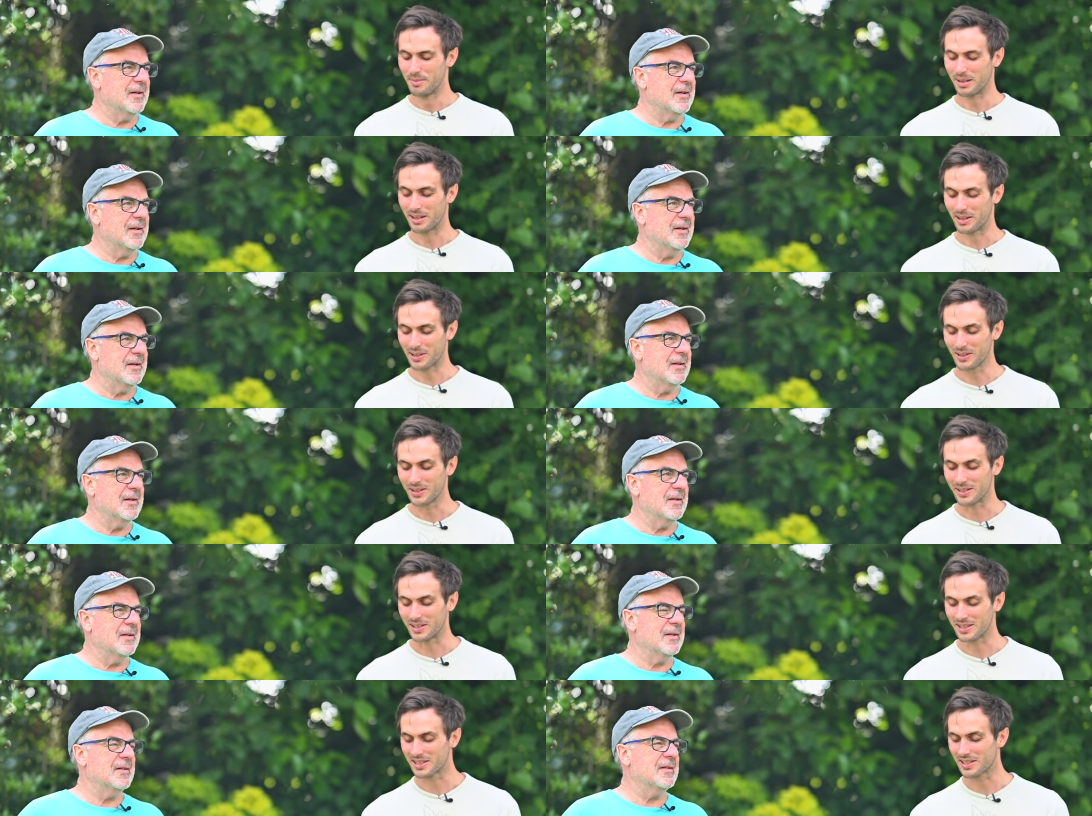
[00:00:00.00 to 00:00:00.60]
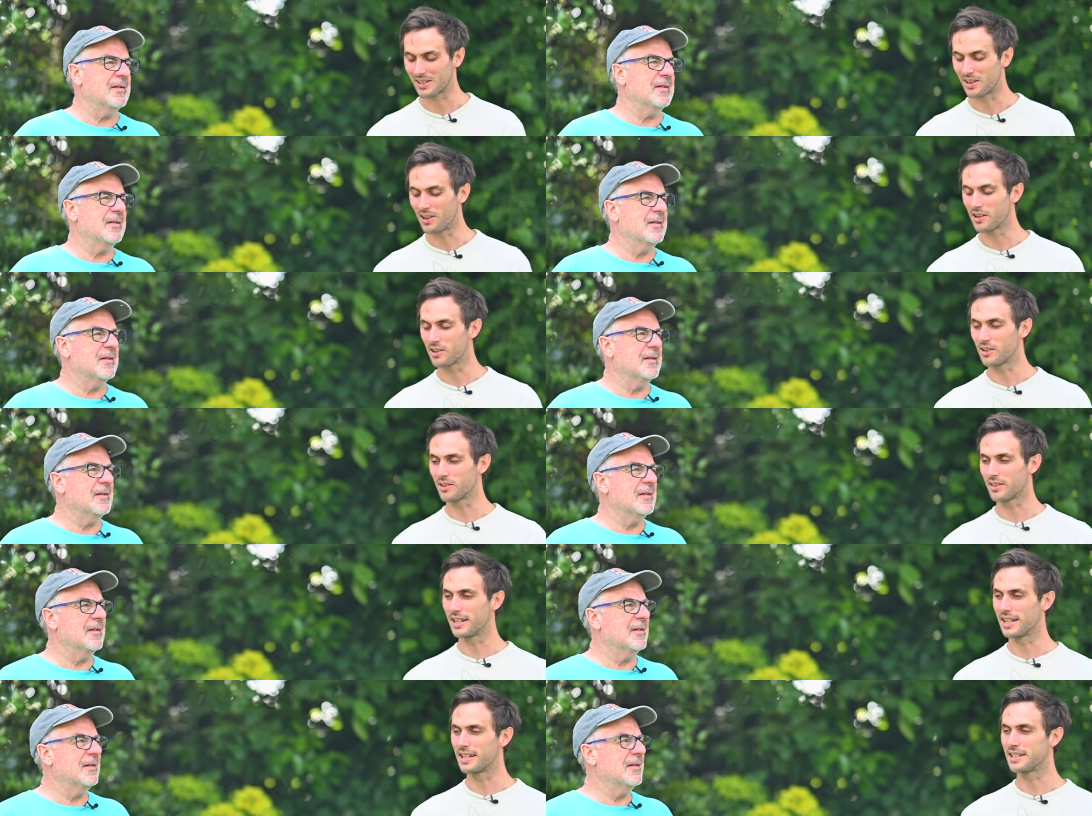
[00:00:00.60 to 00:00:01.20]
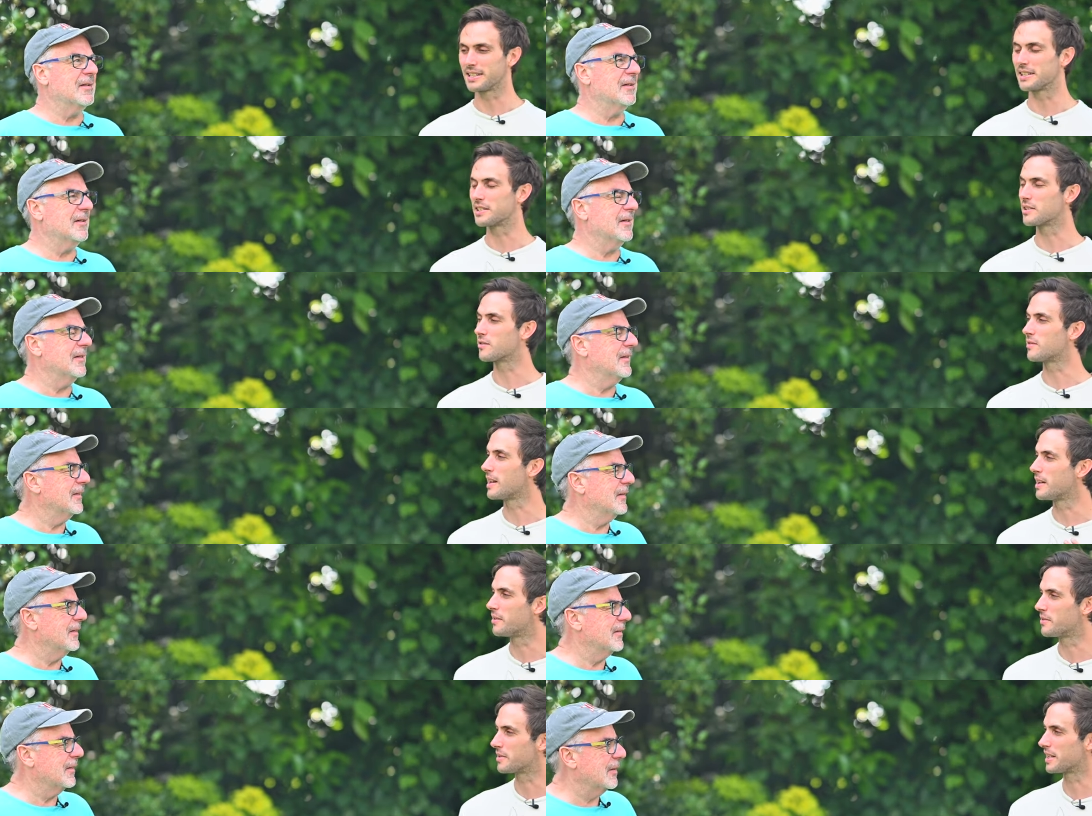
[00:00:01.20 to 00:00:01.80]
Speaker 1: because I got the lenses
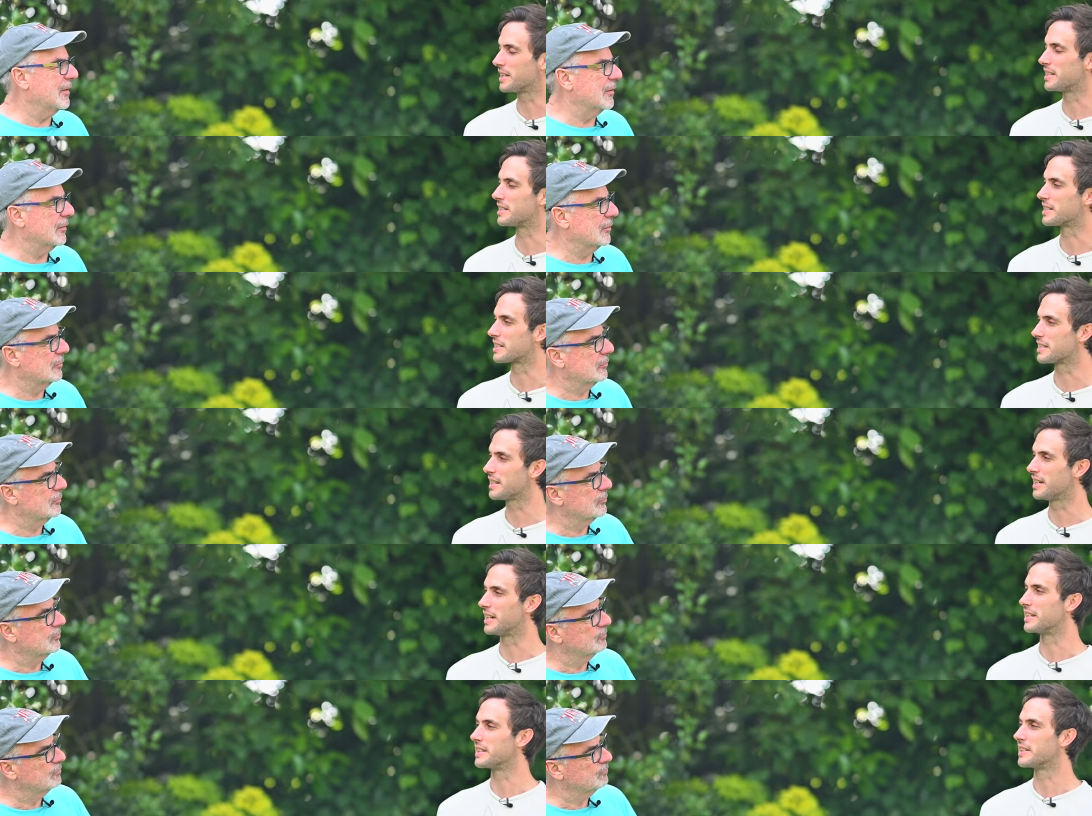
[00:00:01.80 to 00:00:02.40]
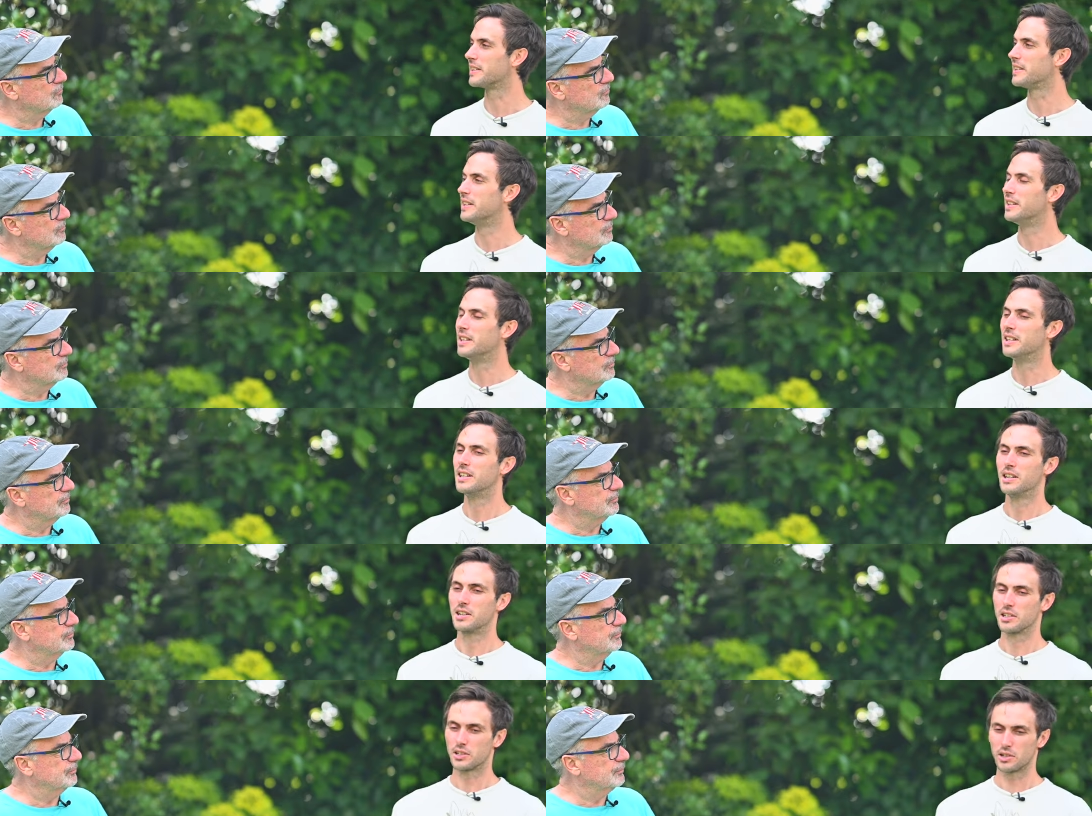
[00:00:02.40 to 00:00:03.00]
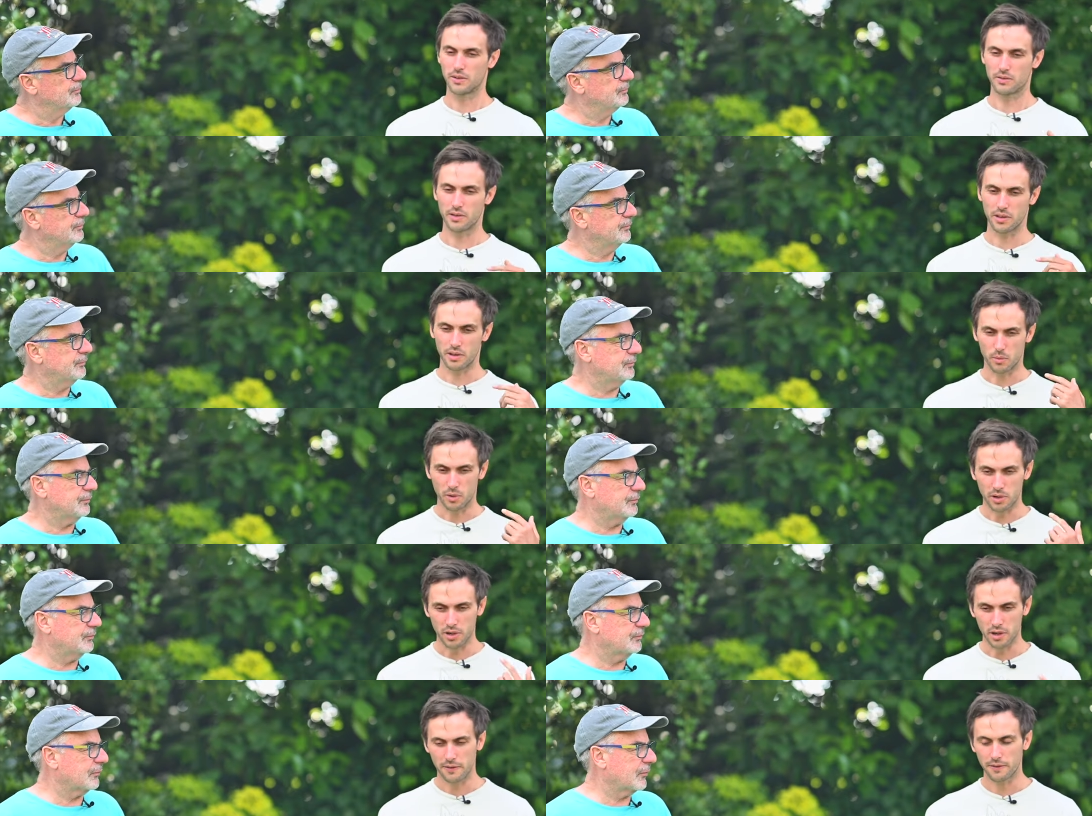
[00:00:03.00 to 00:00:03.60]
around it instead. So I've got
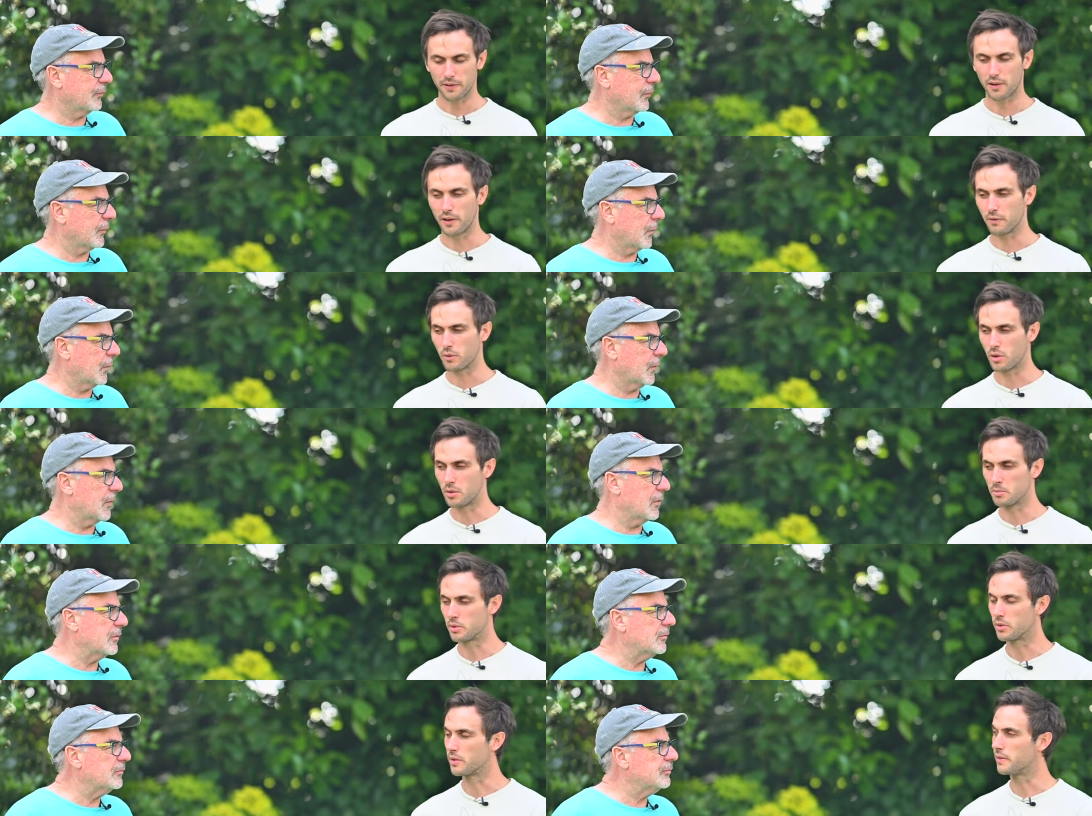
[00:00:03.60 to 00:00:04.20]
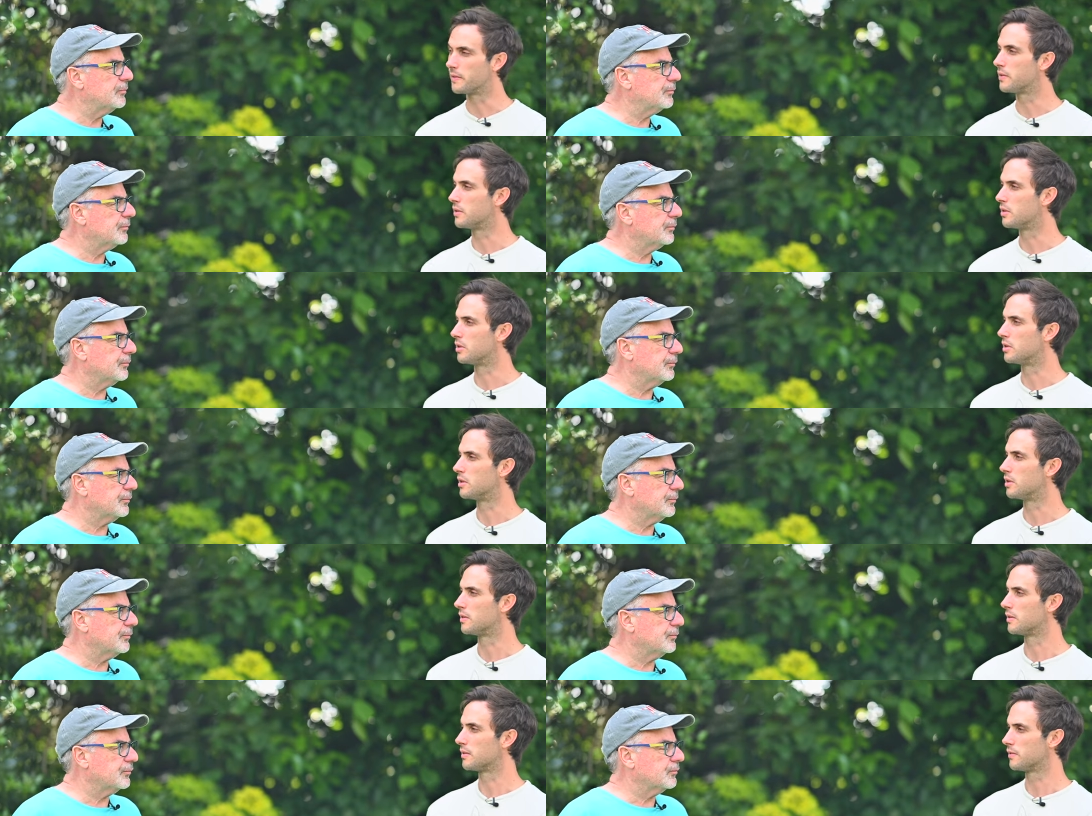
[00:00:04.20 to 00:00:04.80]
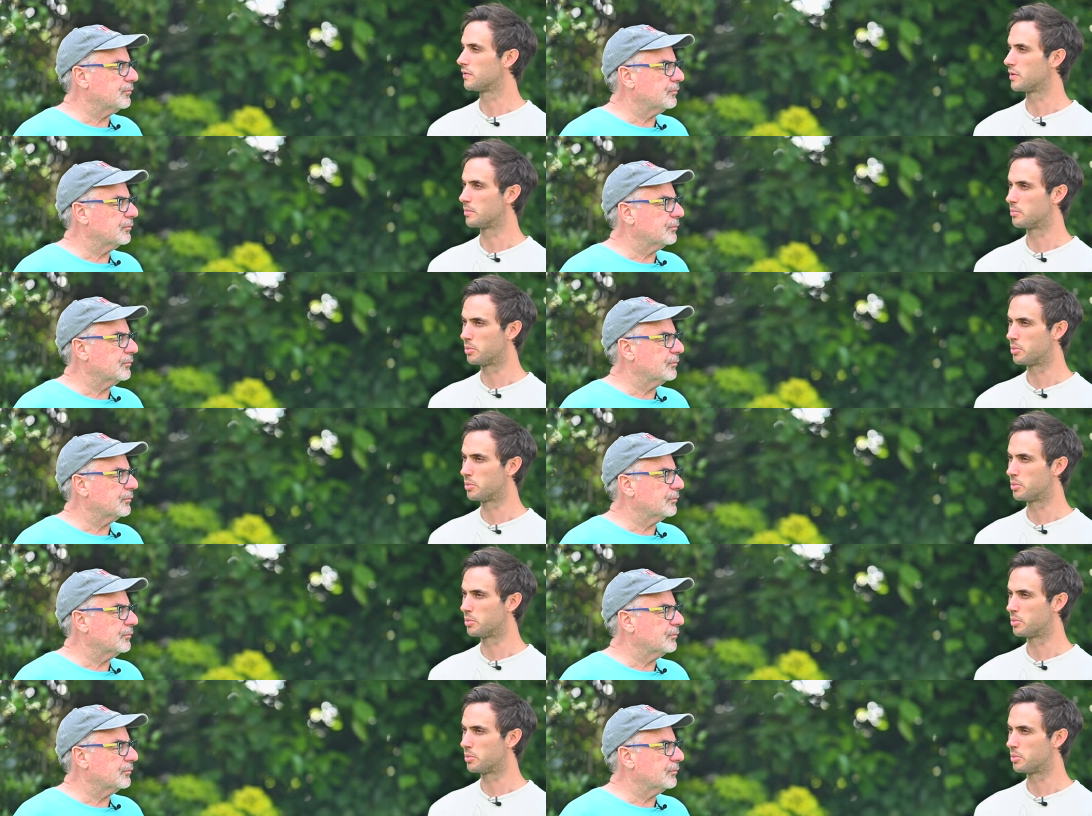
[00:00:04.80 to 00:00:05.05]
the 105 1.4 for